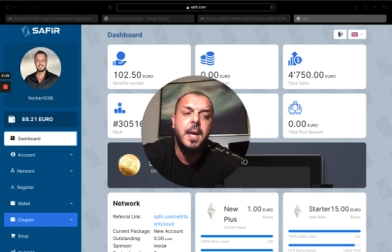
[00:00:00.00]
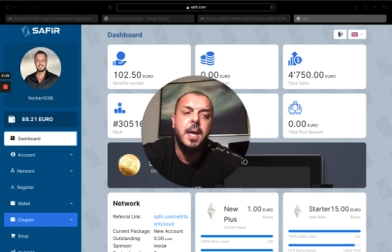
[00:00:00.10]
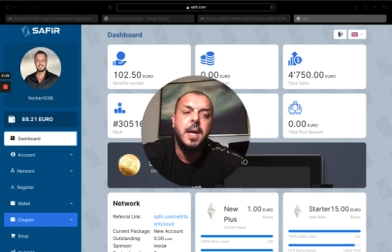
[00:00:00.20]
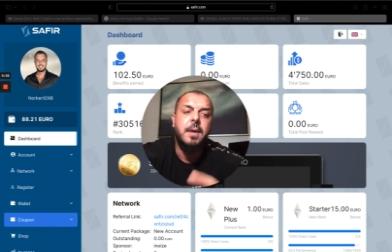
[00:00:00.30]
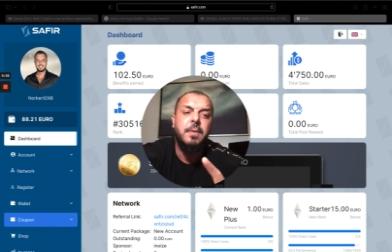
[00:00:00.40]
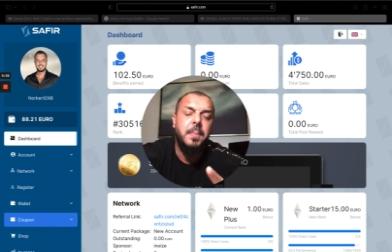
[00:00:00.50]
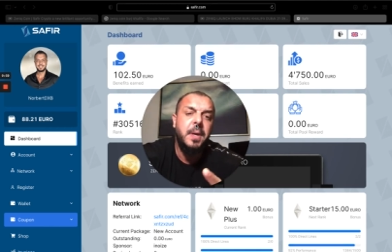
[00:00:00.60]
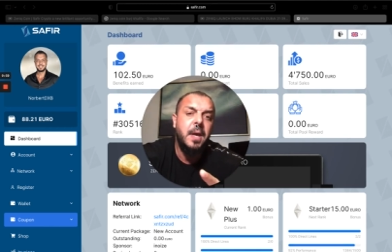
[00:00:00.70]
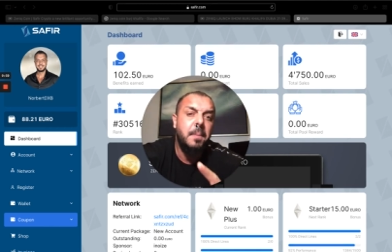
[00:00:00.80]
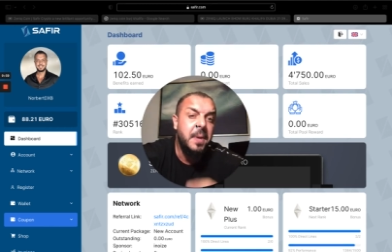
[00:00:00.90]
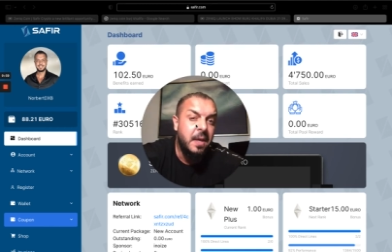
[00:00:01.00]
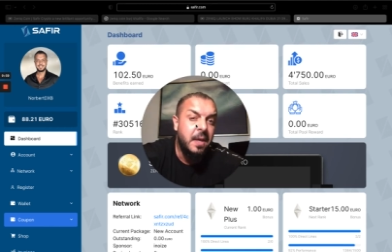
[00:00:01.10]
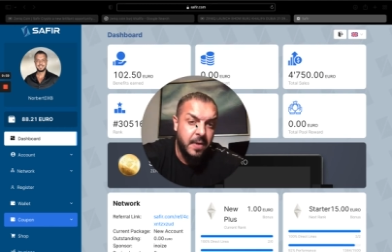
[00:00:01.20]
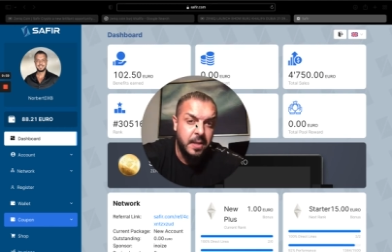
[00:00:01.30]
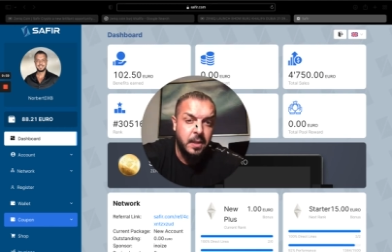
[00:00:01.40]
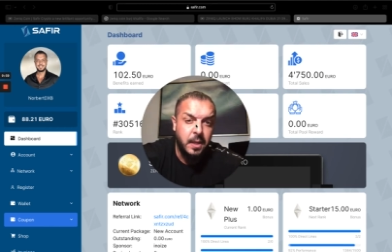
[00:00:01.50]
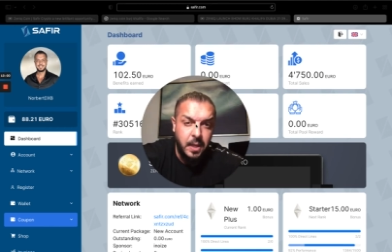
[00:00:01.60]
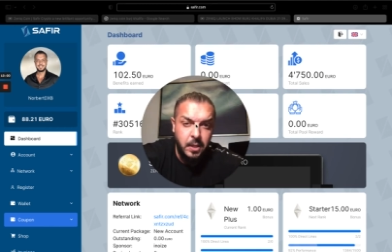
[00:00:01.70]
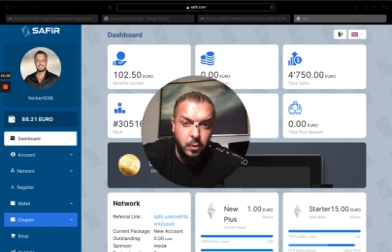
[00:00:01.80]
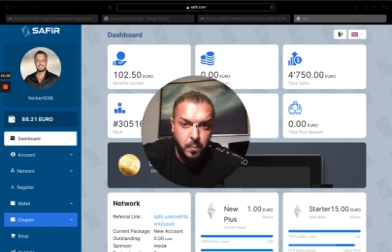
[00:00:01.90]
it will be a big event in
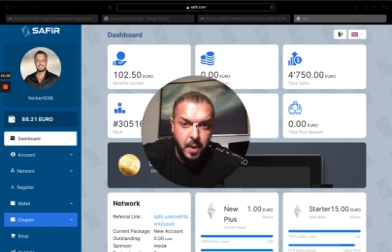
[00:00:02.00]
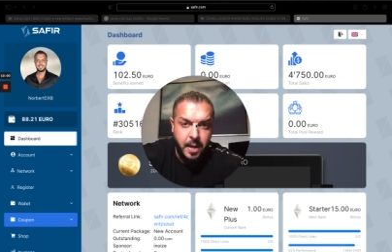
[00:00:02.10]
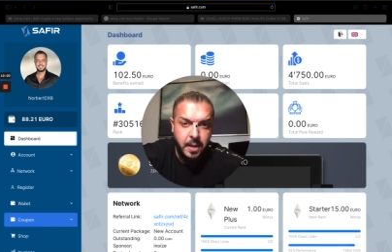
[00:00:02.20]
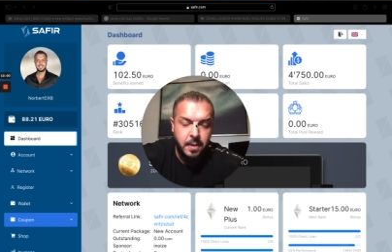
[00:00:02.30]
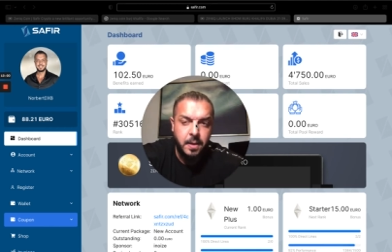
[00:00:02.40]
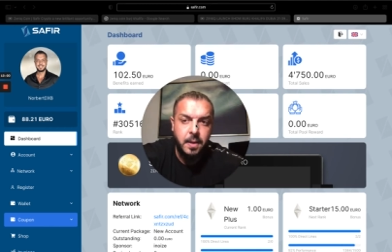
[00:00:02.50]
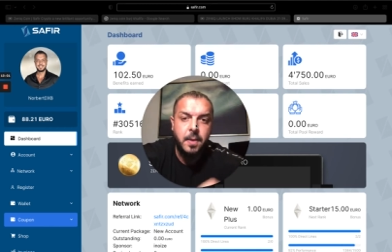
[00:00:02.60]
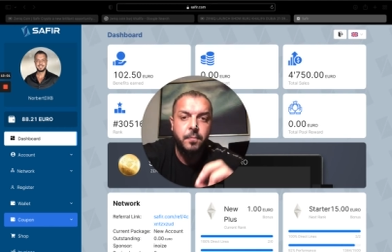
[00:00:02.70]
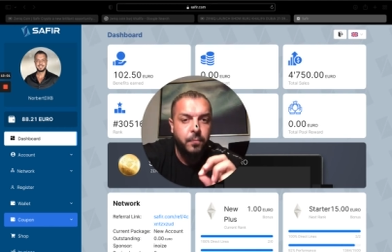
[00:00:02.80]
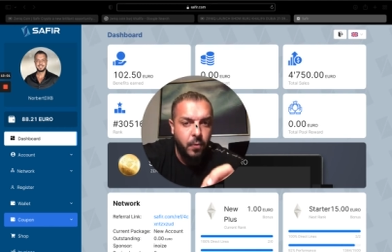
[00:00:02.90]
Dubai for